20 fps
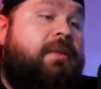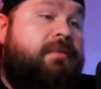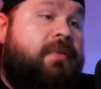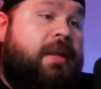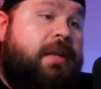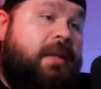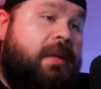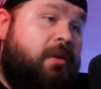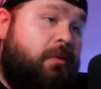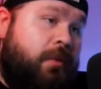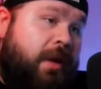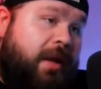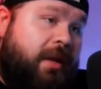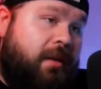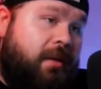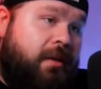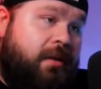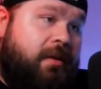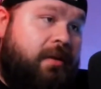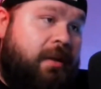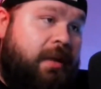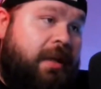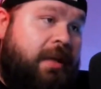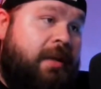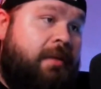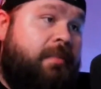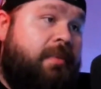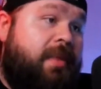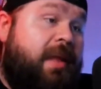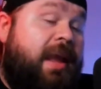If they did a regular
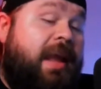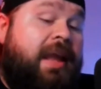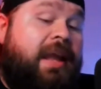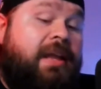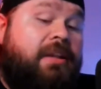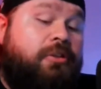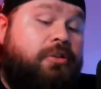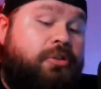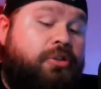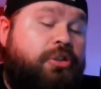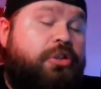cleanup, they